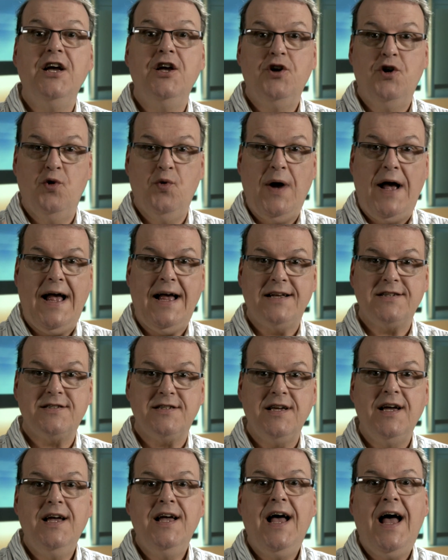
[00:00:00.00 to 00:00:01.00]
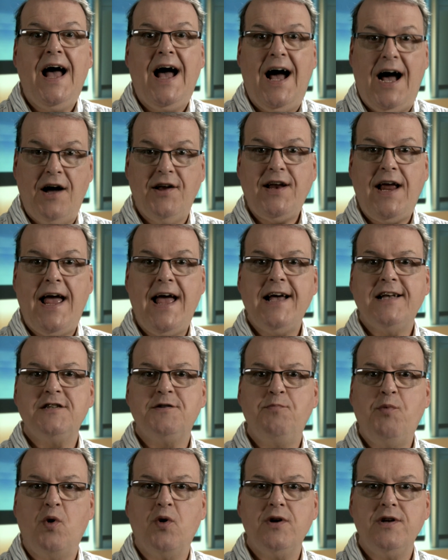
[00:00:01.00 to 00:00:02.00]
who asked how to
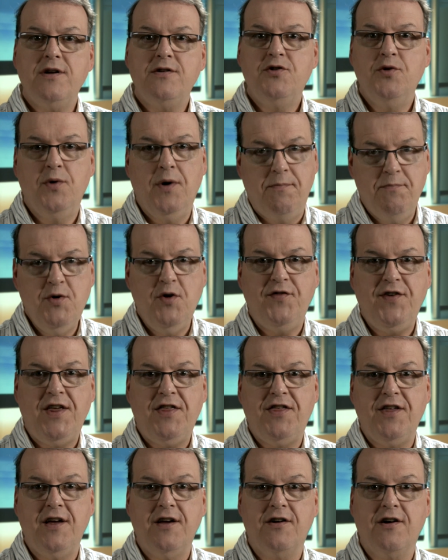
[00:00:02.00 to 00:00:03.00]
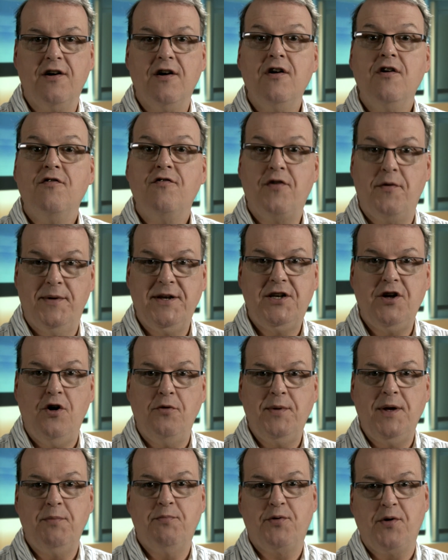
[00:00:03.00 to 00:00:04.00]
export to a movie theater from
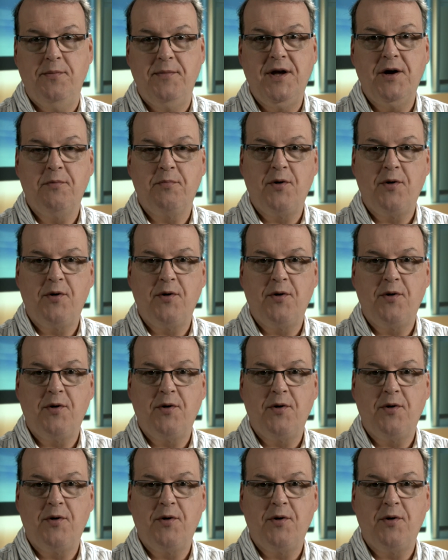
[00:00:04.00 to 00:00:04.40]
Adobe Premiere